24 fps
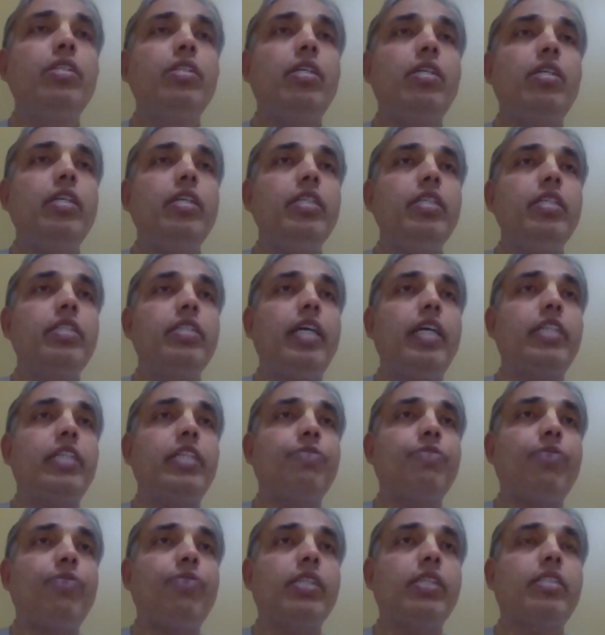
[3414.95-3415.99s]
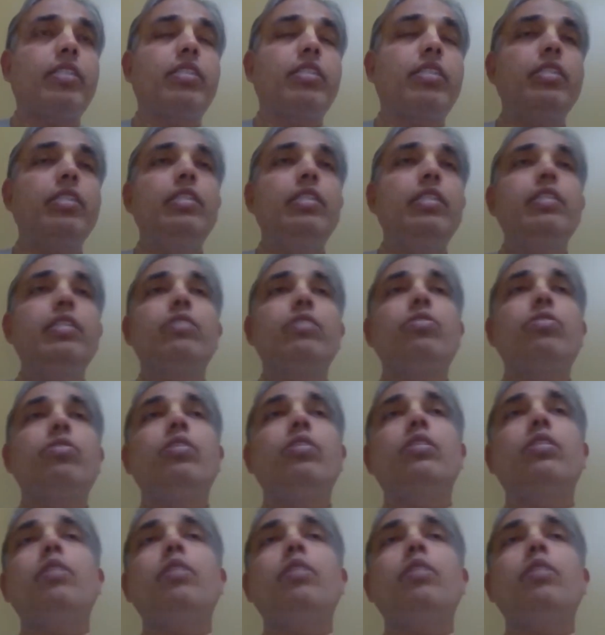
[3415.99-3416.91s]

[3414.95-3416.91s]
and he is get first. So say